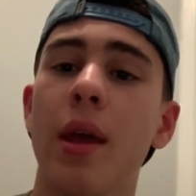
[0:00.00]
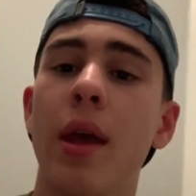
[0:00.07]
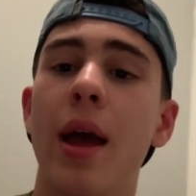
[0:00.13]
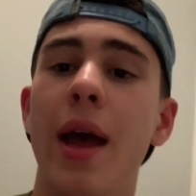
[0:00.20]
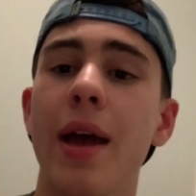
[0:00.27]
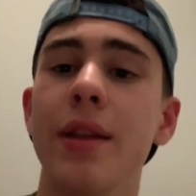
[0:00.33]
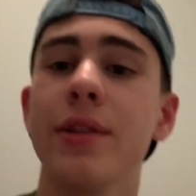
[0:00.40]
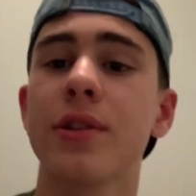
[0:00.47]

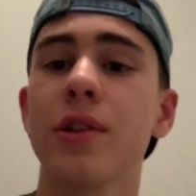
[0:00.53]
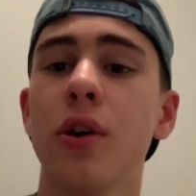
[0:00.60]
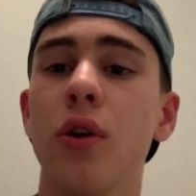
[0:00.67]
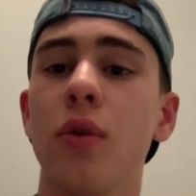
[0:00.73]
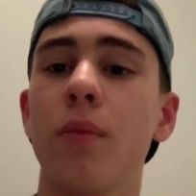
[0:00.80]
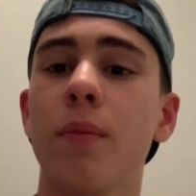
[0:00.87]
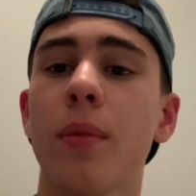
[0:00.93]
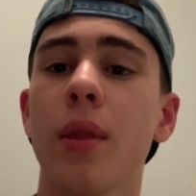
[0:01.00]
And
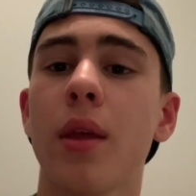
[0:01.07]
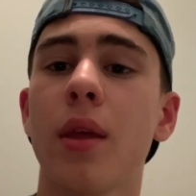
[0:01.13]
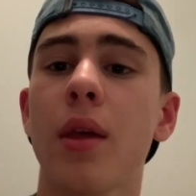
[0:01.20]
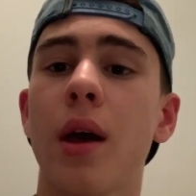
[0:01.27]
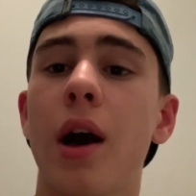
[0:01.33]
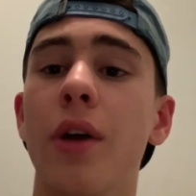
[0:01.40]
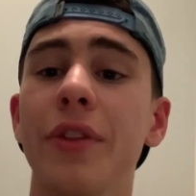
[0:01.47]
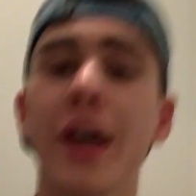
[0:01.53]
so
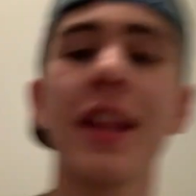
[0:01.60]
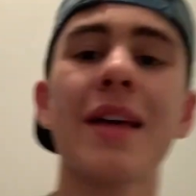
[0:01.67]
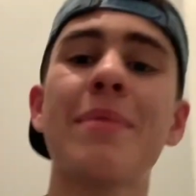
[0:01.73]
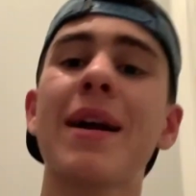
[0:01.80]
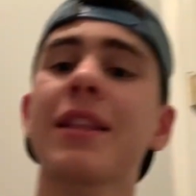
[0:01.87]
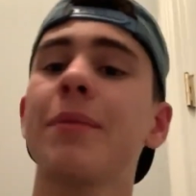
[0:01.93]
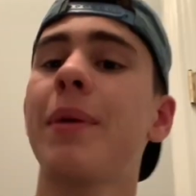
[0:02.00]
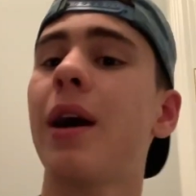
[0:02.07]
I'll tie that
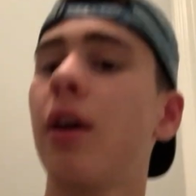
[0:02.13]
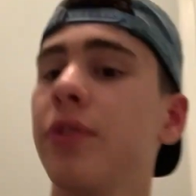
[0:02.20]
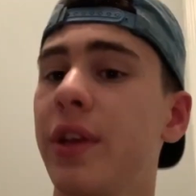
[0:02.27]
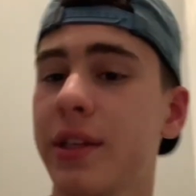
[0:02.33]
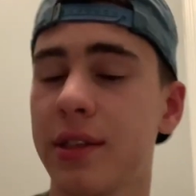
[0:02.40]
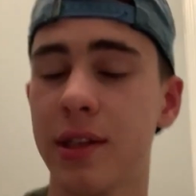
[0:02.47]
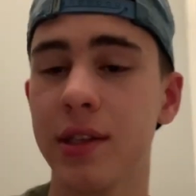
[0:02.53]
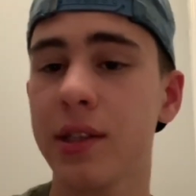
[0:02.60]
back to
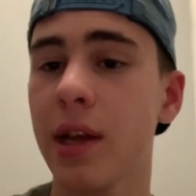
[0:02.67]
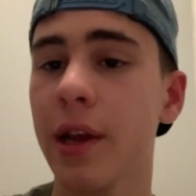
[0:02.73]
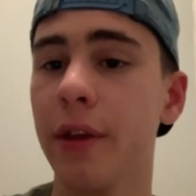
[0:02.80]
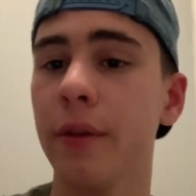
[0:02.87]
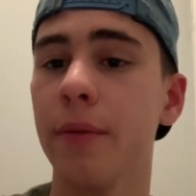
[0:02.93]
politics in a second.